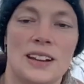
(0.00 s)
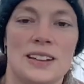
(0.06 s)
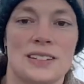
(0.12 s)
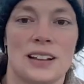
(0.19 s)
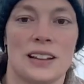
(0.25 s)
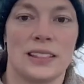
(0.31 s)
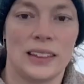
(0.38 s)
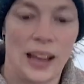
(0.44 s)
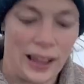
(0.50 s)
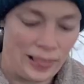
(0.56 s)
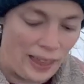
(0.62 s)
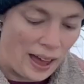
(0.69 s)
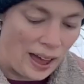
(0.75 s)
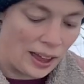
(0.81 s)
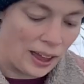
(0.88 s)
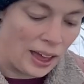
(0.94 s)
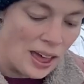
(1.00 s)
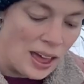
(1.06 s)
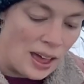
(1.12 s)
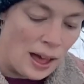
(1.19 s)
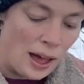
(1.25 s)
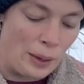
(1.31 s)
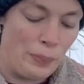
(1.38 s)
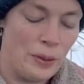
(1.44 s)
is the lilac.
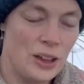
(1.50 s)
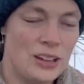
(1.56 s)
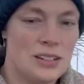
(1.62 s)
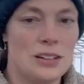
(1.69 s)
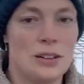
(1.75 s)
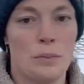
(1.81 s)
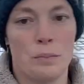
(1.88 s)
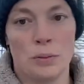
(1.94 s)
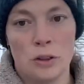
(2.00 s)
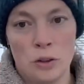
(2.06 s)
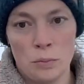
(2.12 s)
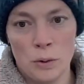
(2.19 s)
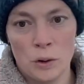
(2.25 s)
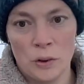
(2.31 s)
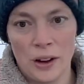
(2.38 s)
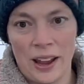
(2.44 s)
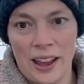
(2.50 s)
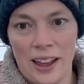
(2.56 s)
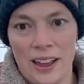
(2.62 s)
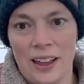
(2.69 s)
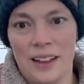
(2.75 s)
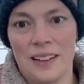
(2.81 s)
I planted a bloomerang